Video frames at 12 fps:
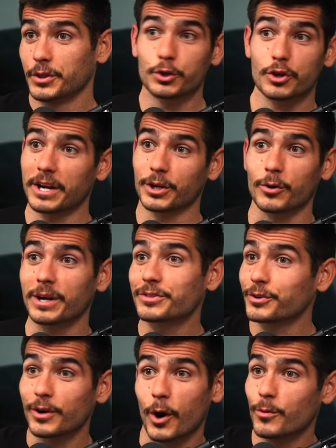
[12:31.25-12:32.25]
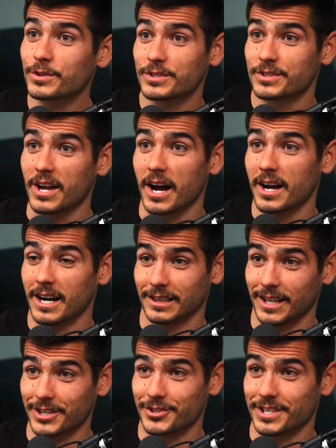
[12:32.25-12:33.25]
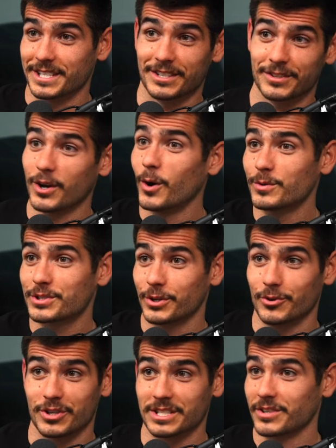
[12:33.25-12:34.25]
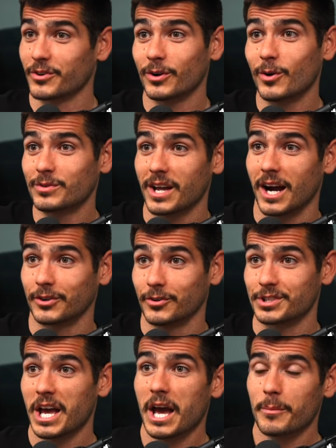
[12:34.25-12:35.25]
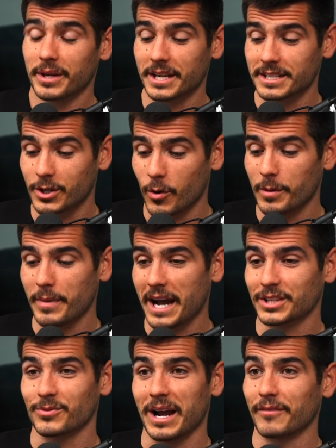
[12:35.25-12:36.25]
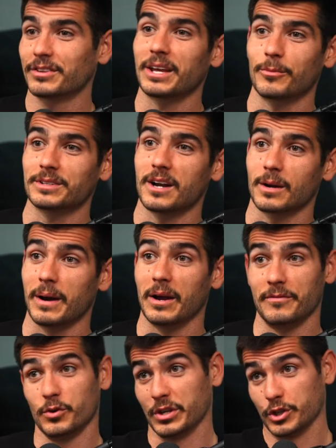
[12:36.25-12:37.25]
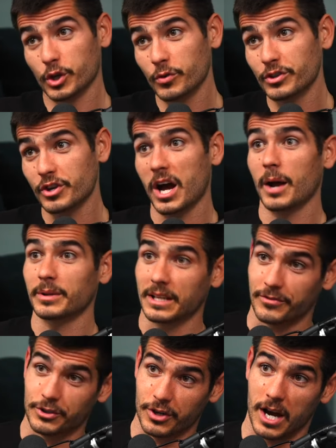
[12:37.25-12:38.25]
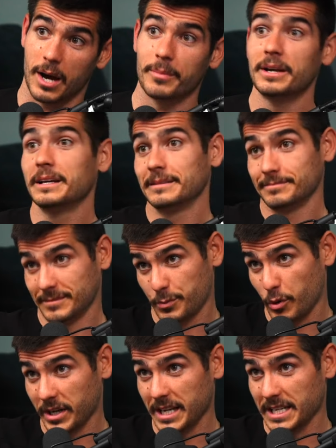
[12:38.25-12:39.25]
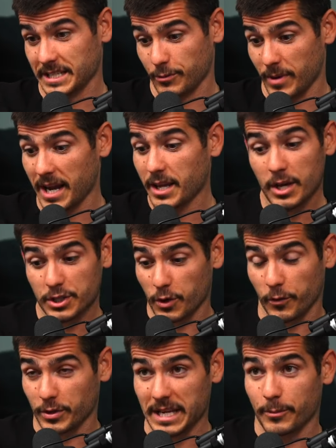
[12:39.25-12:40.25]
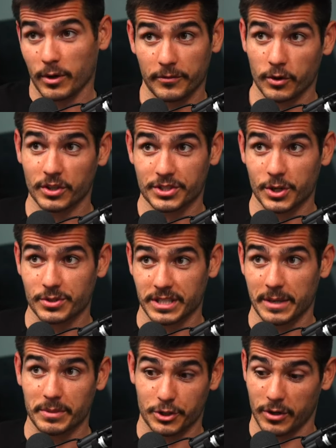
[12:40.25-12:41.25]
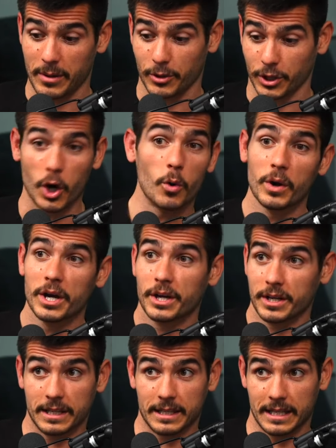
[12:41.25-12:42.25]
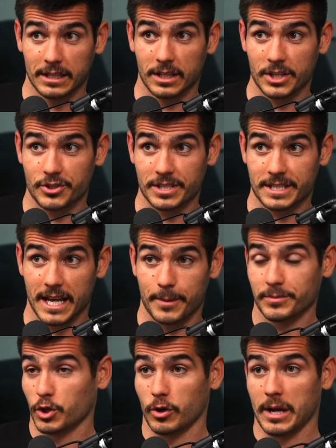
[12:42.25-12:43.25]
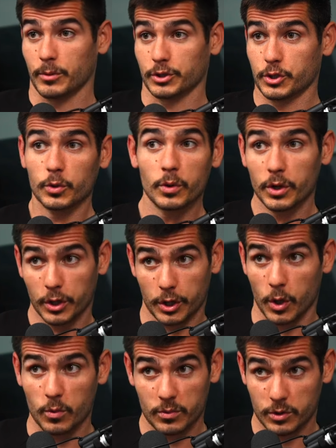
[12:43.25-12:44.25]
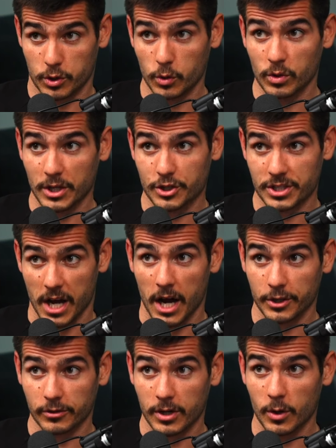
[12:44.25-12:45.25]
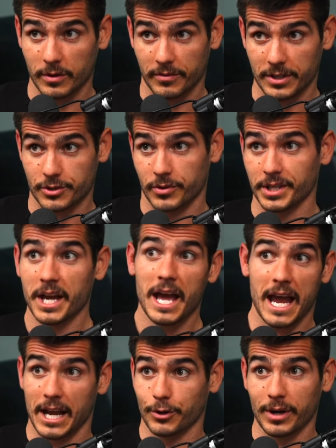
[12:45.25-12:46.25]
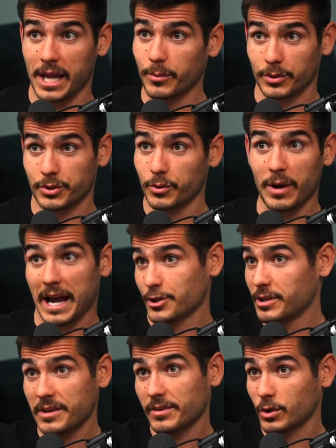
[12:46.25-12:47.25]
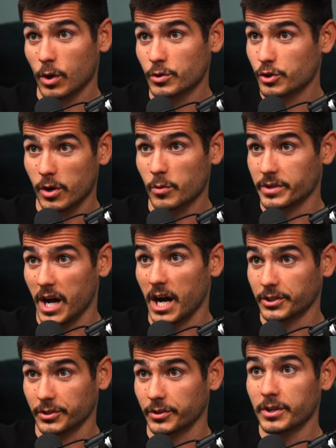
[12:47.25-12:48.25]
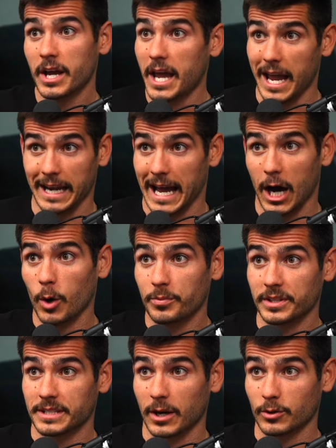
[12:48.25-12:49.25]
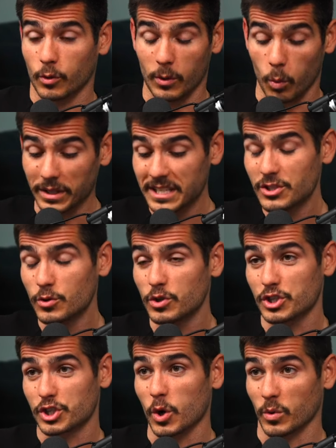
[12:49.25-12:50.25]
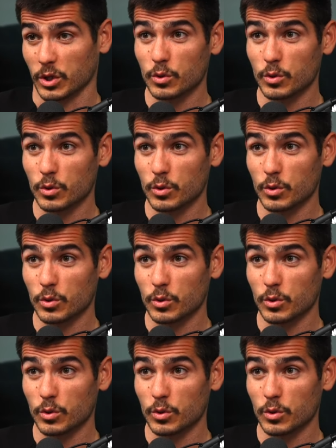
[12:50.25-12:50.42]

They're trying to go get their own uh, lunches and own surgeons and their own doctors. Because going back to everything we talked about, if you can do the job to get the job, it's pretty easy, right? So, for example, if you're an associate, but you're able to go get lunches set, you're able to go do lunches on your own eventually, and you're able to actually even close your own doctor and help the territory. What did you just show?